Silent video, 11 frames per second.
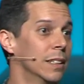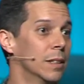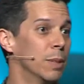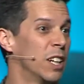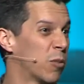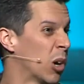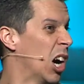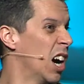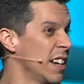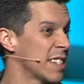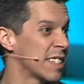But if we're
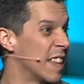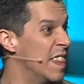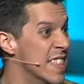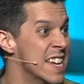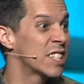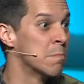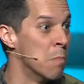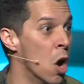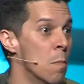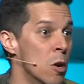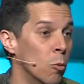honest, in this
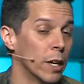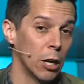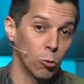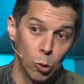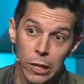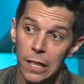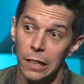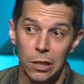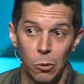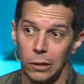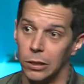moment, what I really
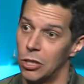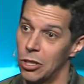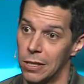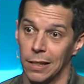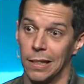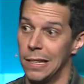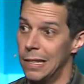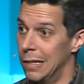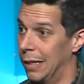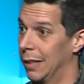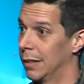want is just the
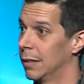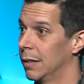healing.